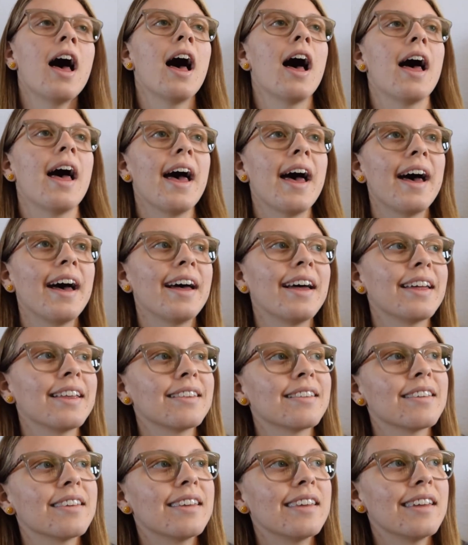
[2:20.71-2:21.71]

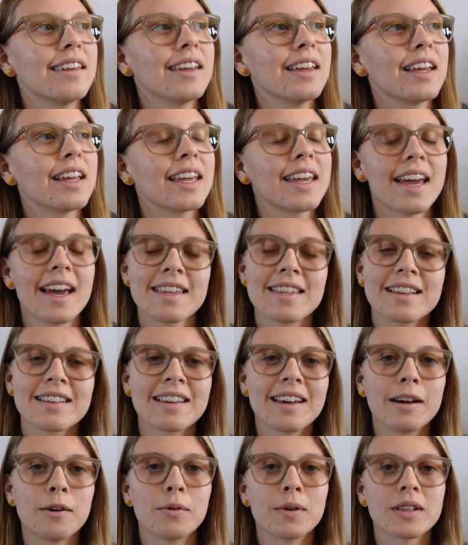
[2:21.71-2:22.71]
And yeah, that's
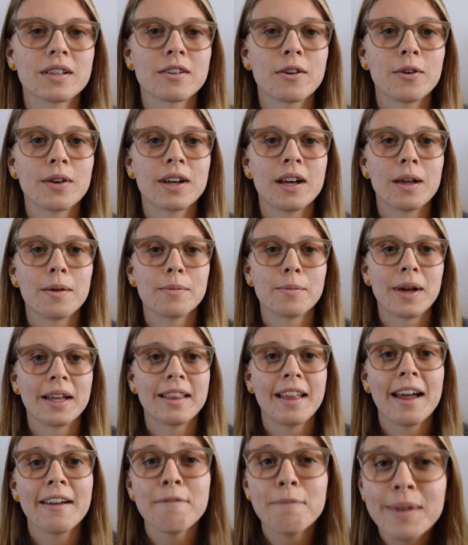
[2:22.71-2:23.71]
kind of what's going on in my life.